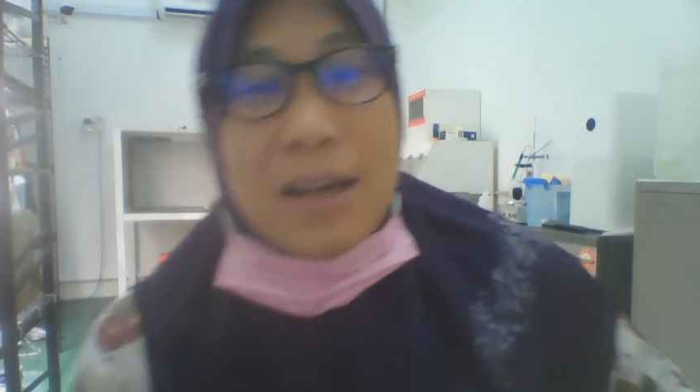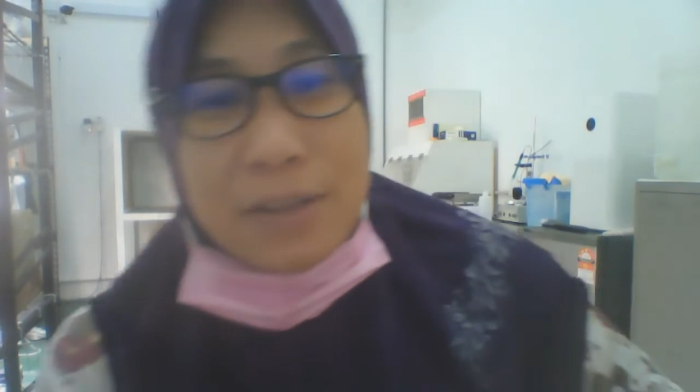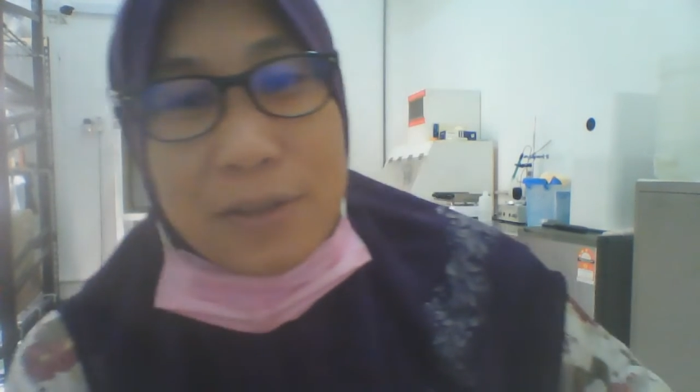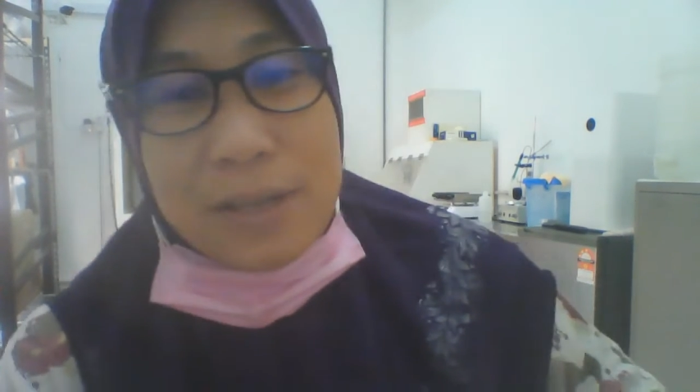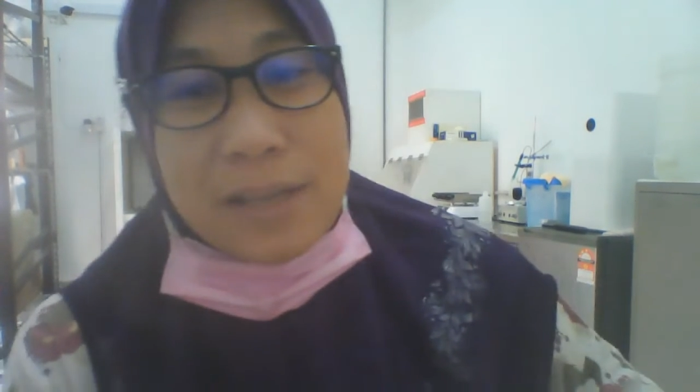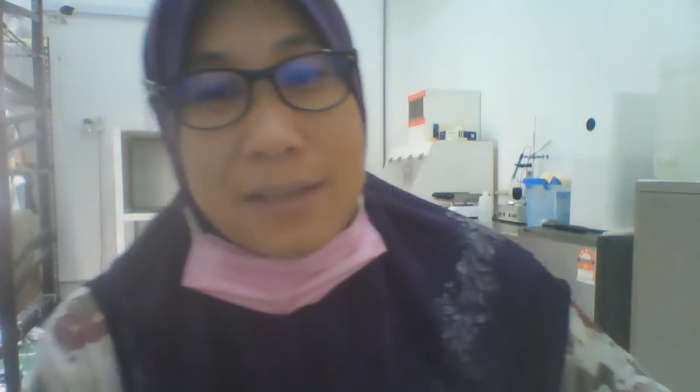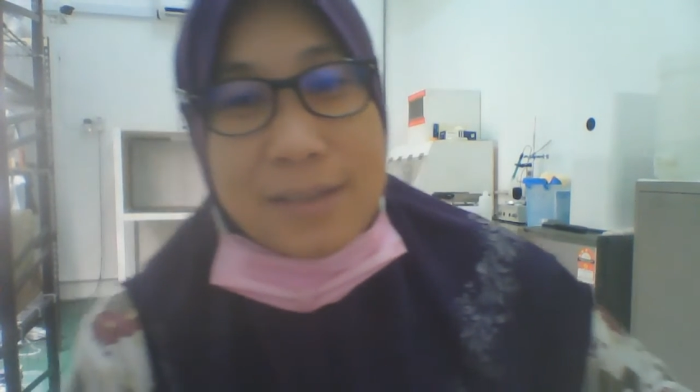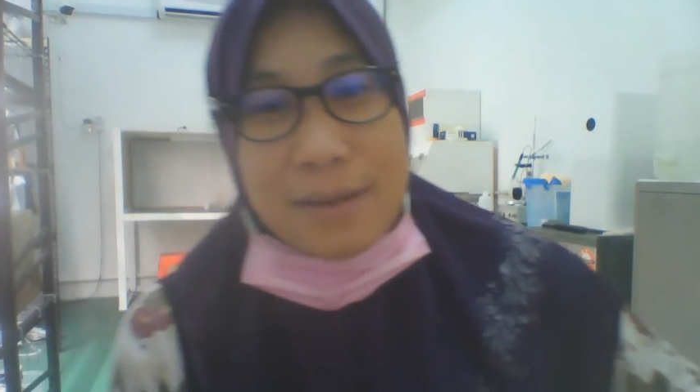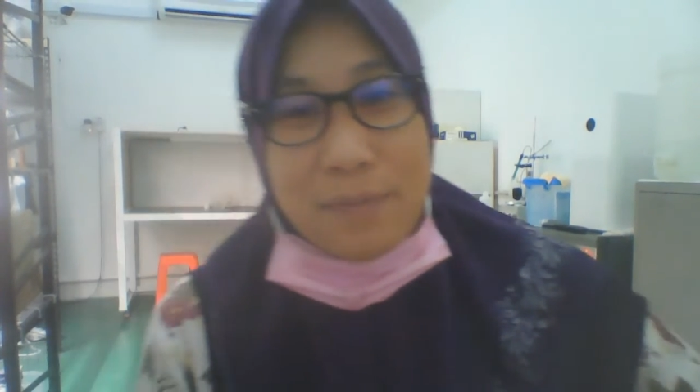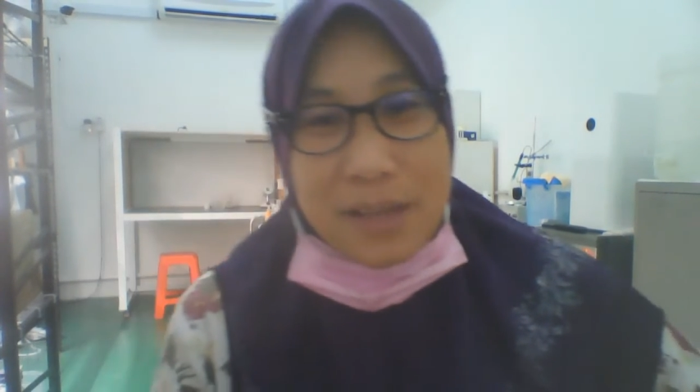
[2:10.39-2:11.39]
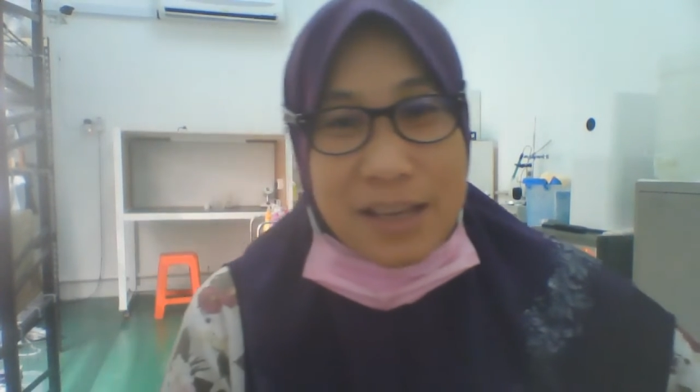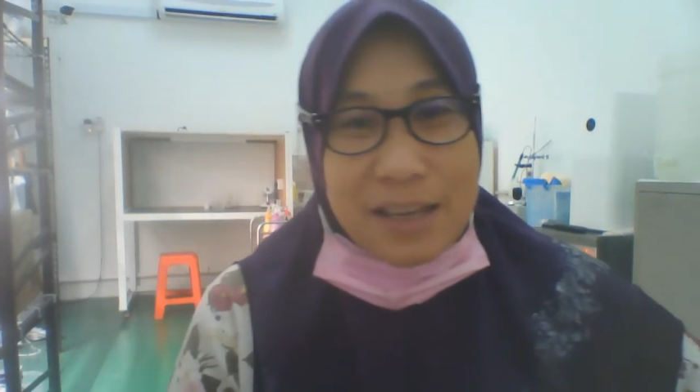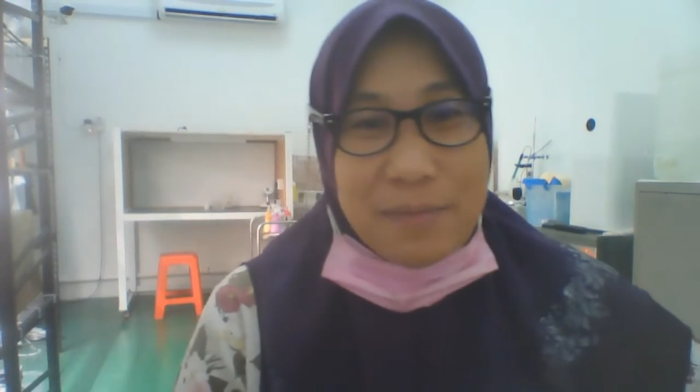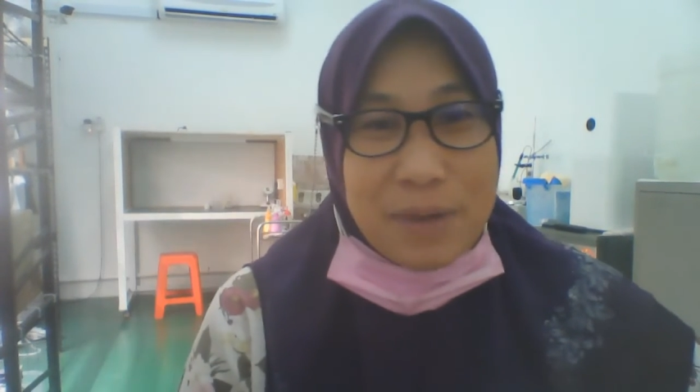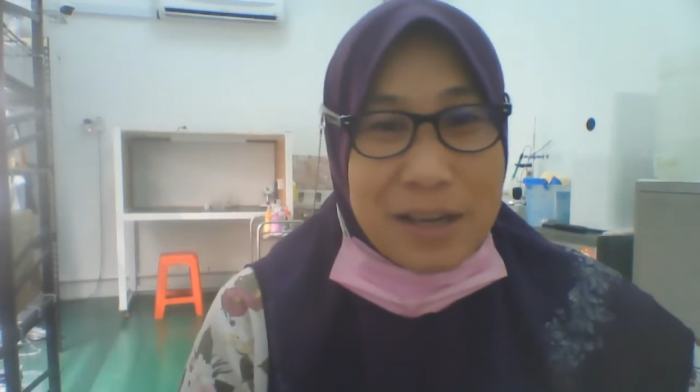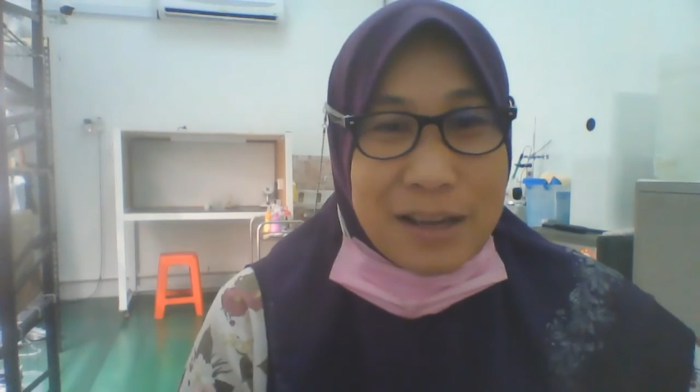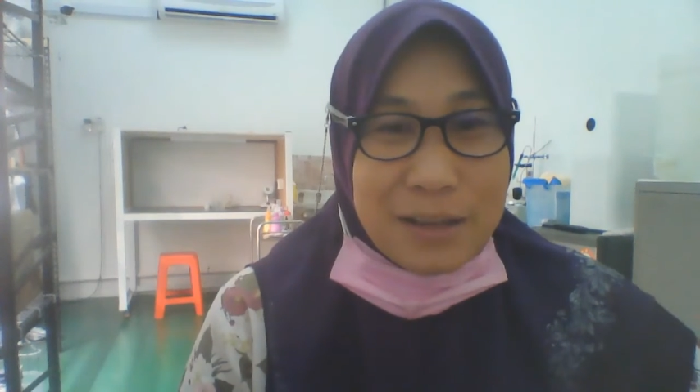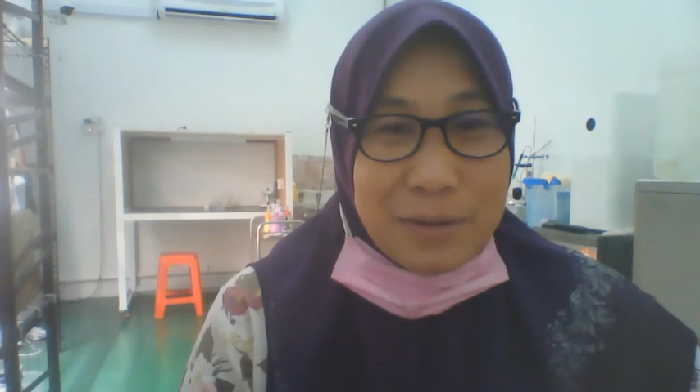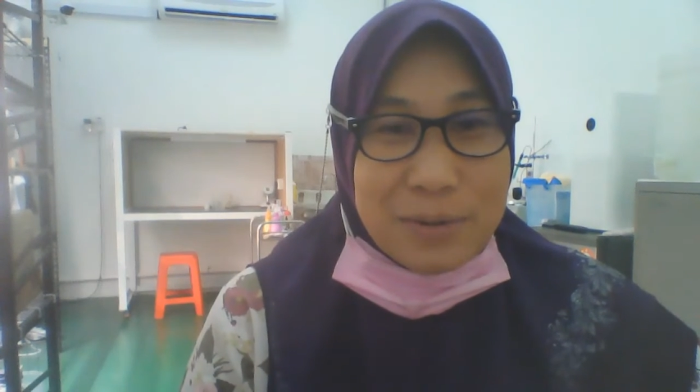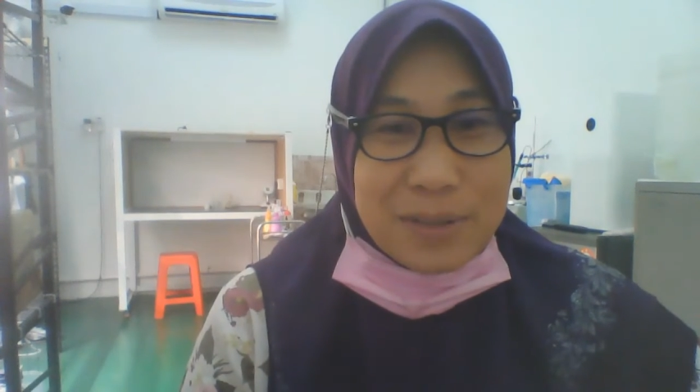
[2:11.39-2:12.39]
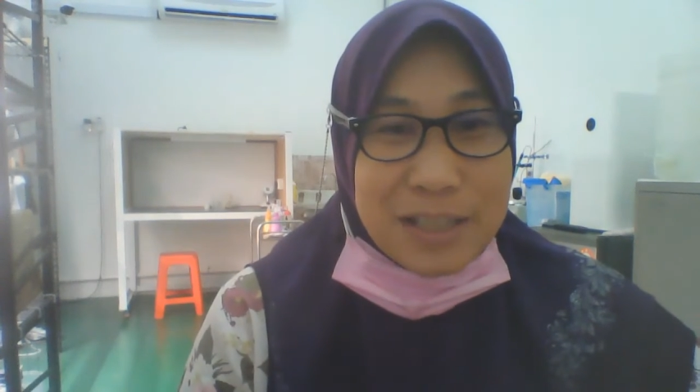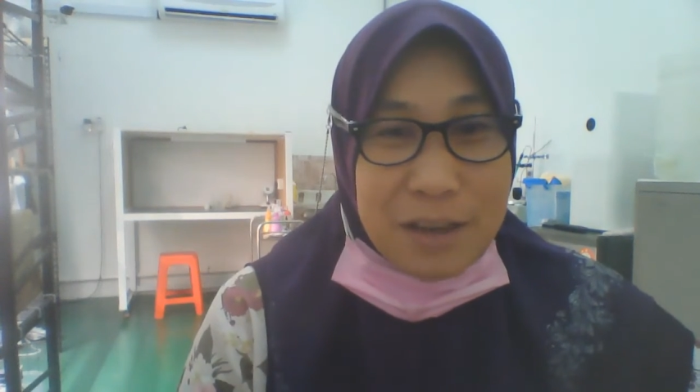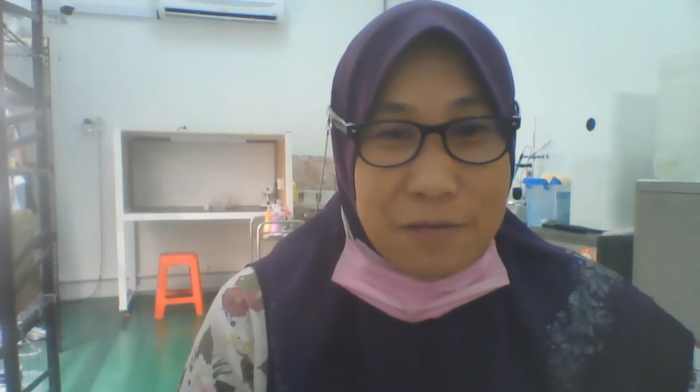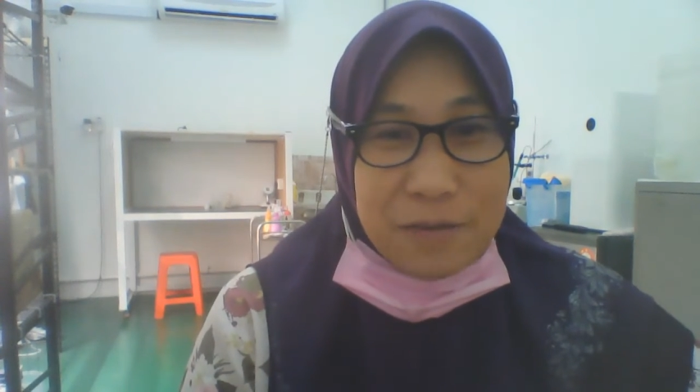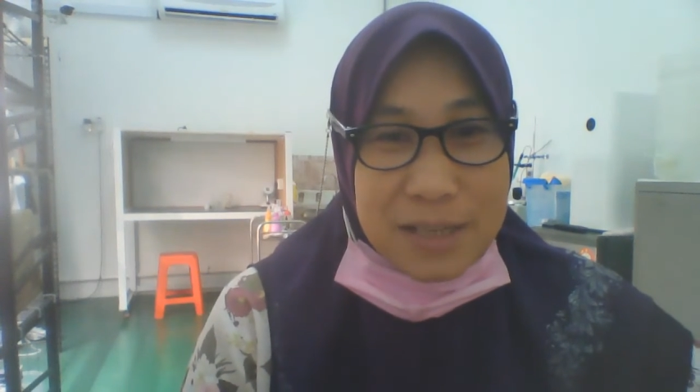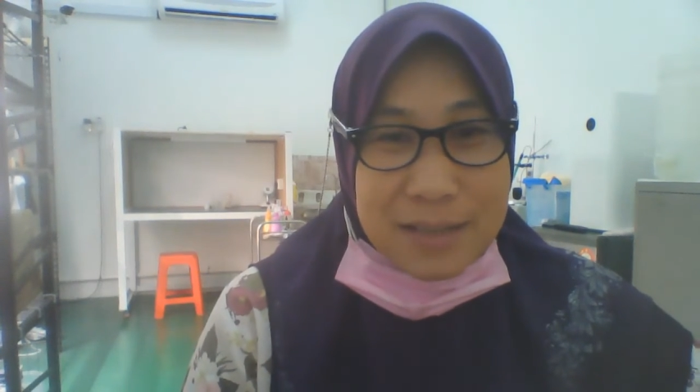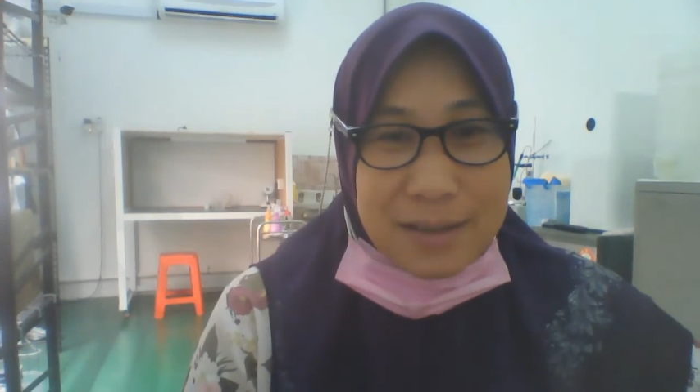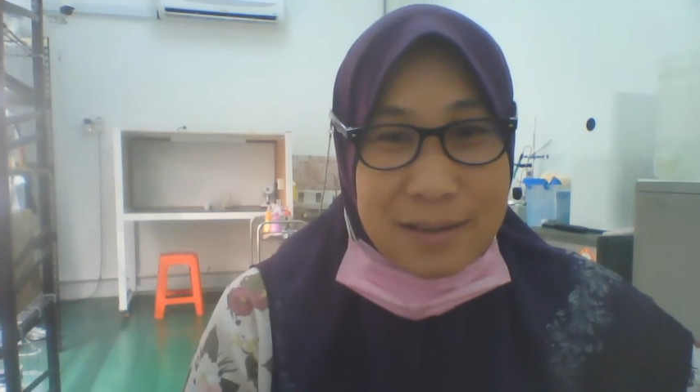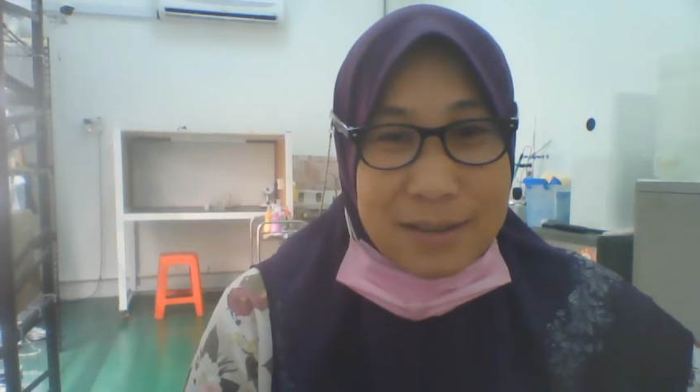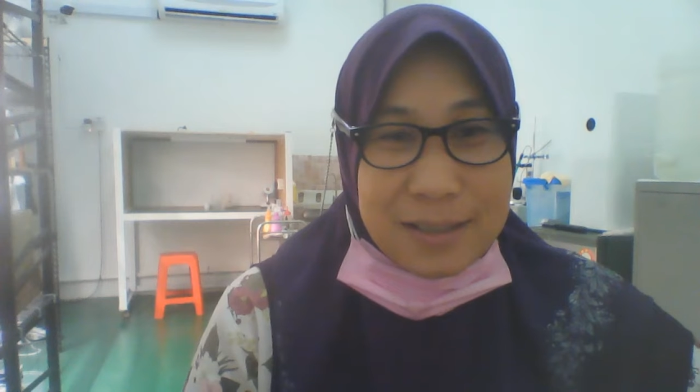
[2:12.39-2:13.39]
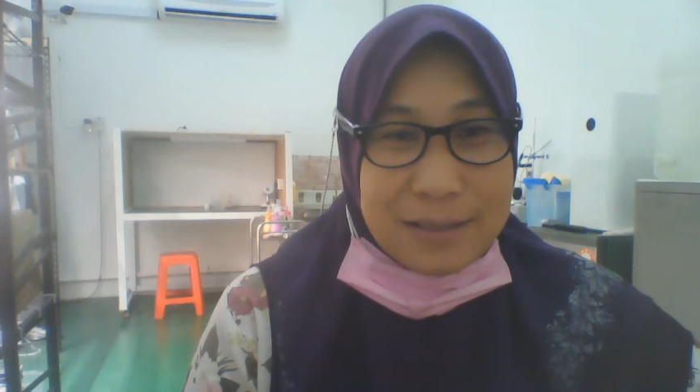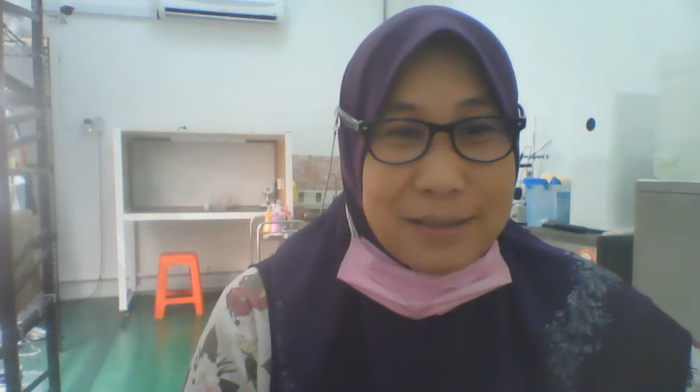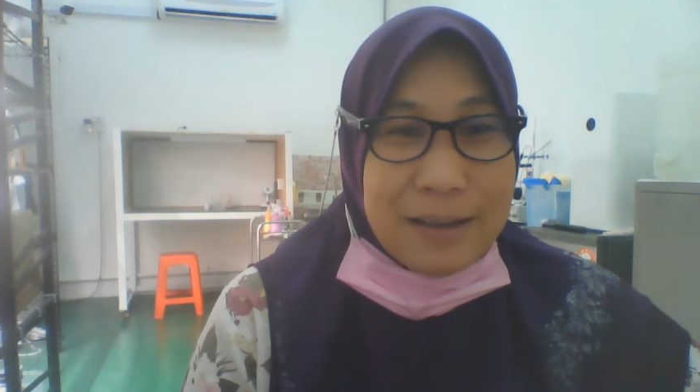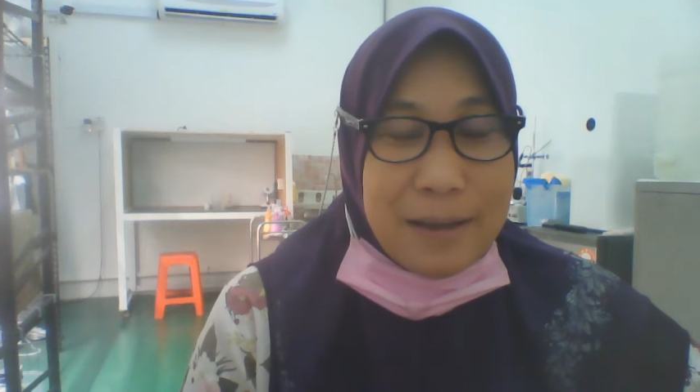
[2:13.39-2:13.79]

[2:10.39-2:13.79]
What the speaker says: I thought that something can be done to save this culture.